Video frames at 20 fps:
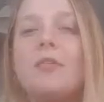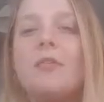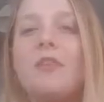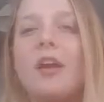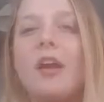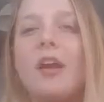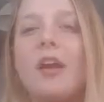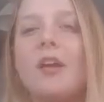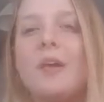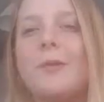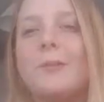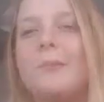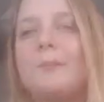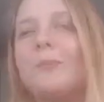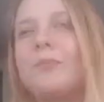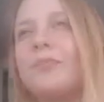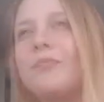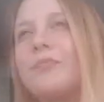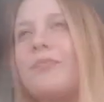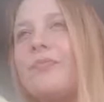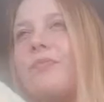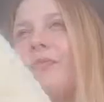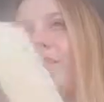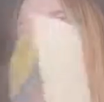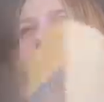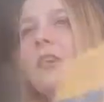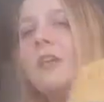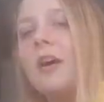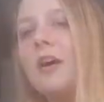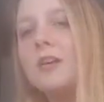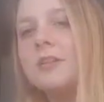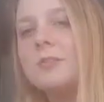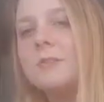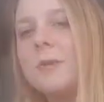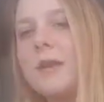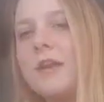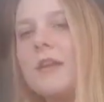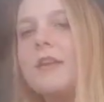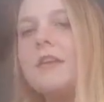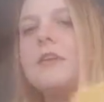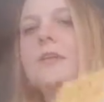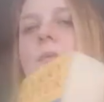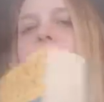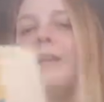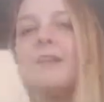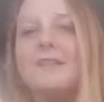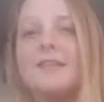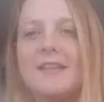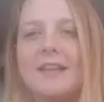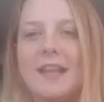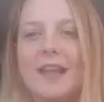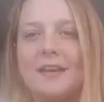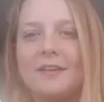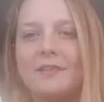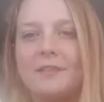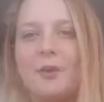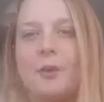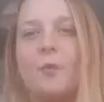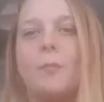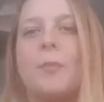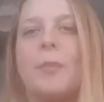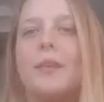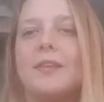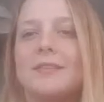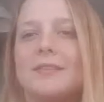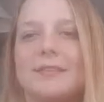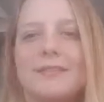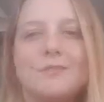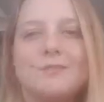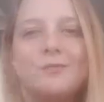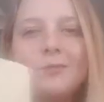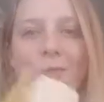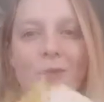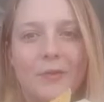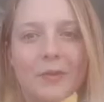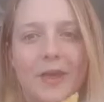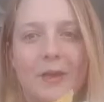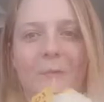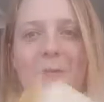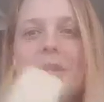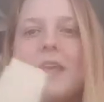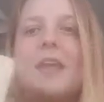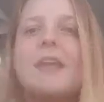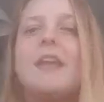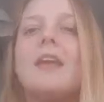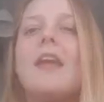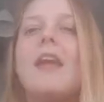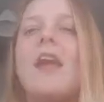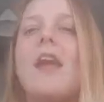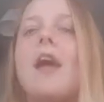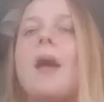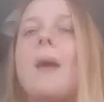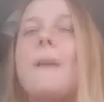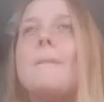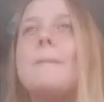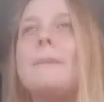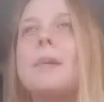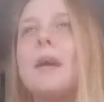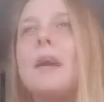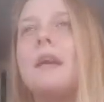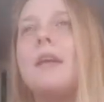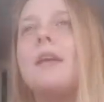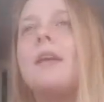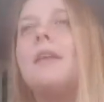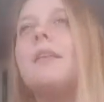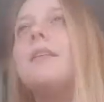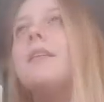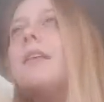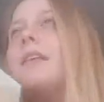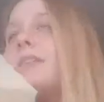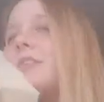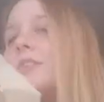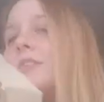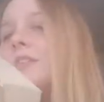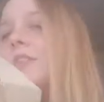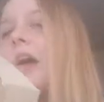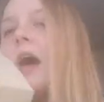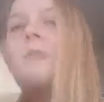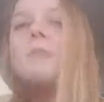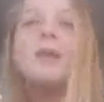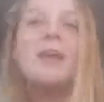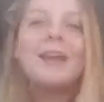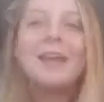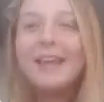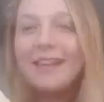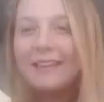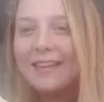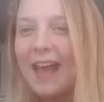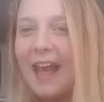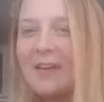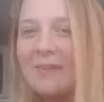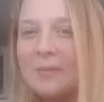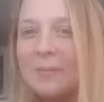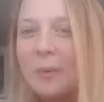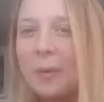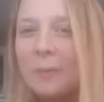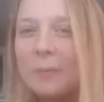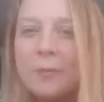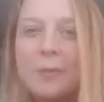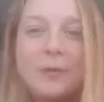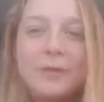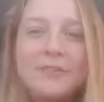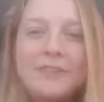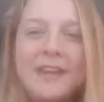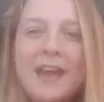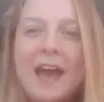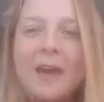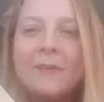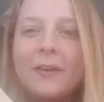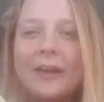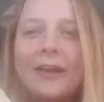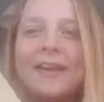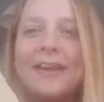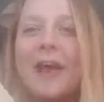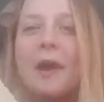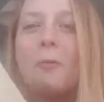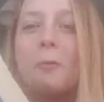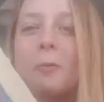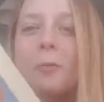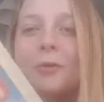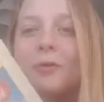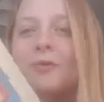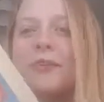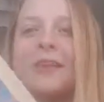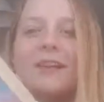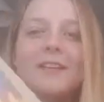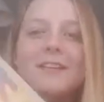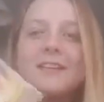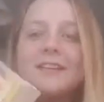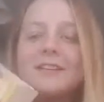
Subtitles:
of Fire last week. You won't have seen that in a vlog because I didn't vlog that week. But I'm like in the Harry Potter mood now. Like, and now I want to read it